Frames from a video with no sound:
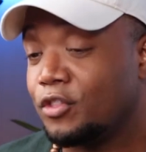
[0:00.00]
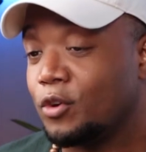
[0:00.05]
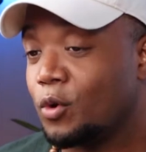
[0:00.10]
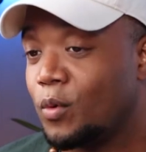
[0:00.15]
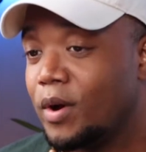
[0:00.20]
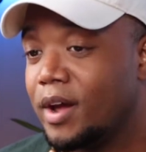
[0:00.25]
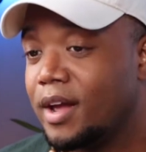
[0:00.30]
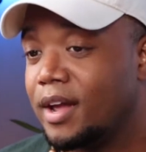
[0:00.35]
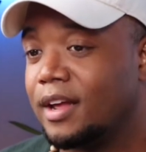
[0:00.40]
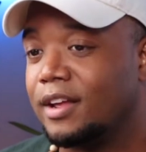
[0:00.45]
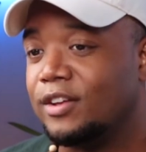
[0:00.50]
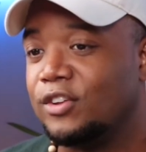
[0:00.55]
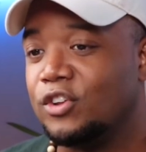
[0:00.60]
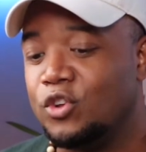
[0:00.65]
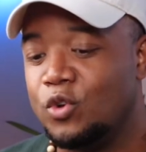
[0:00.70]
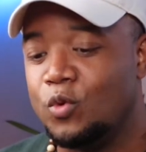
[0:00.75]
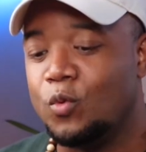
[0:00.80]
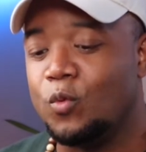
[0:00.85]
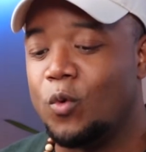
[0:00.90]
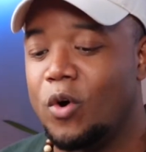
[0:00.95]
either way,
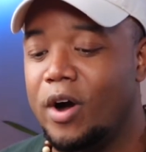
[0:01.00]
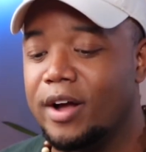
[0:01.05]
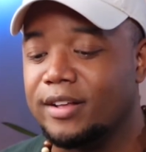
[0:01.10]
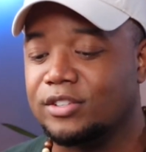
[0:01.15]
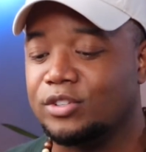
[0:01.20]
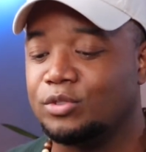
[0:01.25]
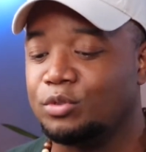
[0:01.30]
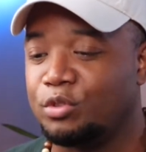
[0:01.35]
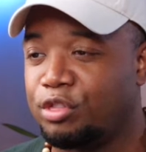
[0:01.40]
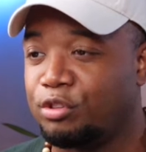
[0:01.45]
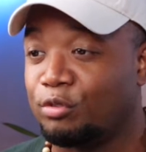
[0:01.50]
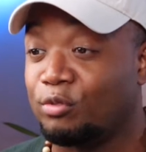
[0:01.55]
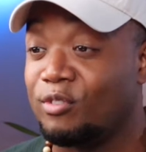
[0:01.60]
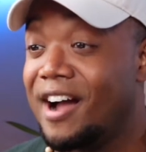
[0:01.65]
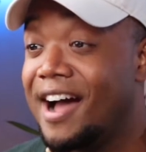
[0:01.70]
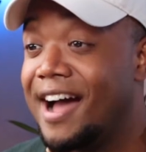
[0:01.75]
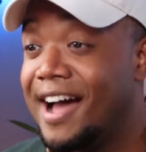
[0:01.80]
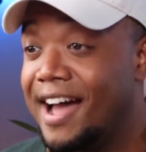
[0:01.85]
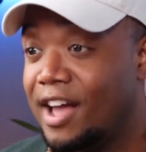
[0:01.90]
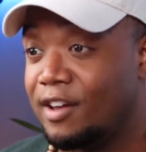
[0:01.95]
you want to
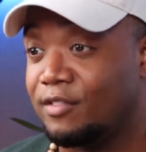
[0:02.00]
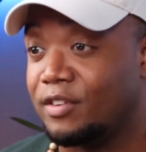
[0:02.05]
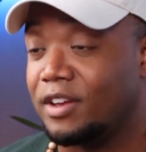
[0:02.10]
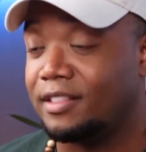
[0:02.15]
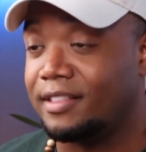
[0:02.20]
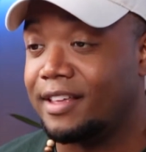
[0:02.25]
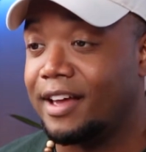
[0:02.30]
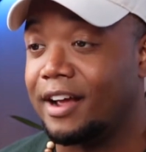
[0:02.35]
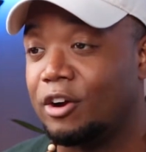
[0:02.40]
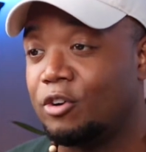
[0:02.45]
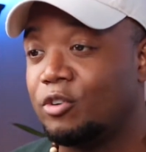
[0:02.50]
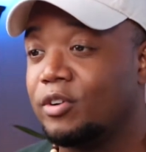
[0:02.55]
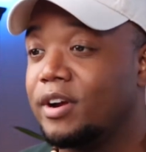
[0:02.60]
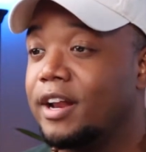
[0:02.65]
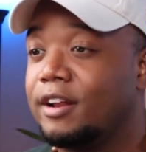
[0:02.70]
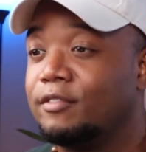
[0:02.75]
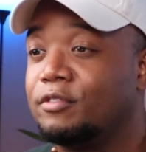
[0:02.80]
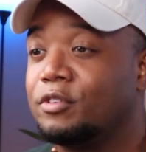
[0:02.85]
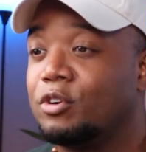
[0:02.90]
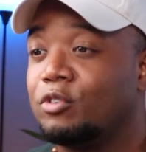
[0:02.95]
thrive in that
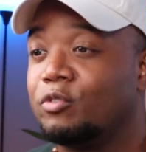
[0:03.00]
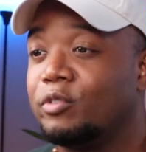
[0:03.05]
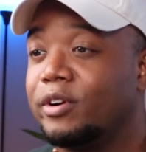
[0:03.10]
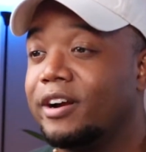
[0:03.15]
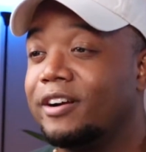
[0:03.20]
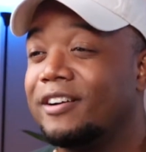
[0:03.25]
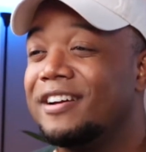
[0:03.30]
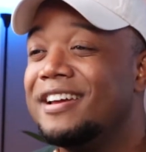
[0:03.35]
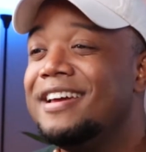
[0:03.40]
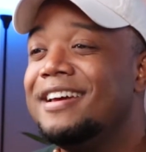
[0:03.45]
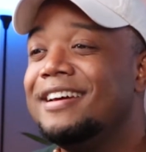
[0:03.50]
creative career.